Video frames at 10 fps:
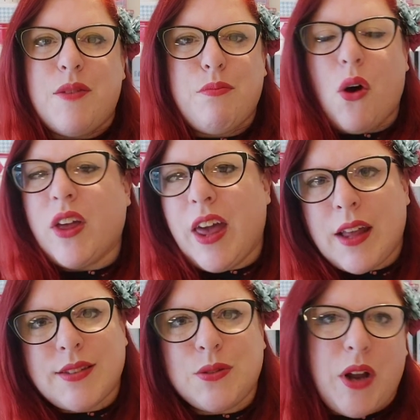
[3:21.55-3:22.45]

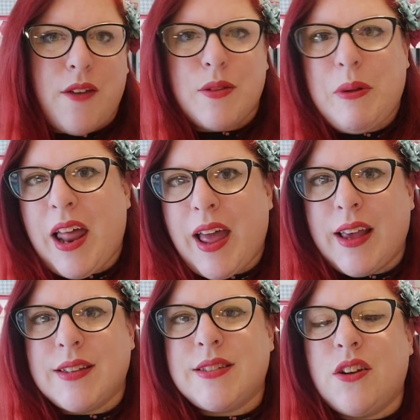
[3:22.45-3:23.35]
pockets all over the
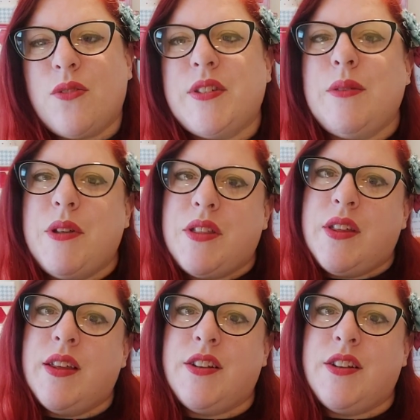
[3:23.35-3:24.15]
place, and obviously with